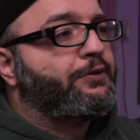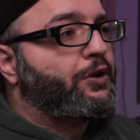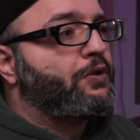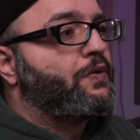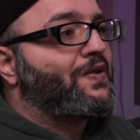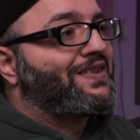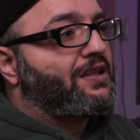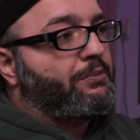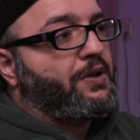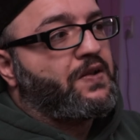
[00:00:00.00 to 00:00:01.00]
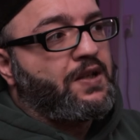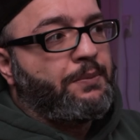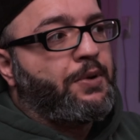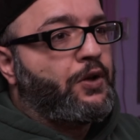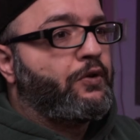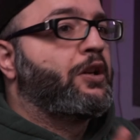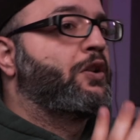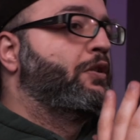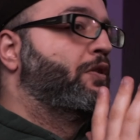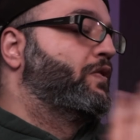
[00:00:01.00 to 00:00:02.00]
for you step by step how you can
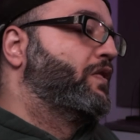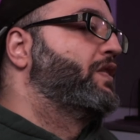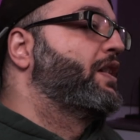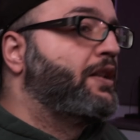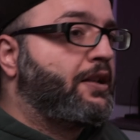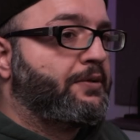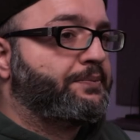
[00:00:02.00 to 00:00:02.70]
go and use this technique.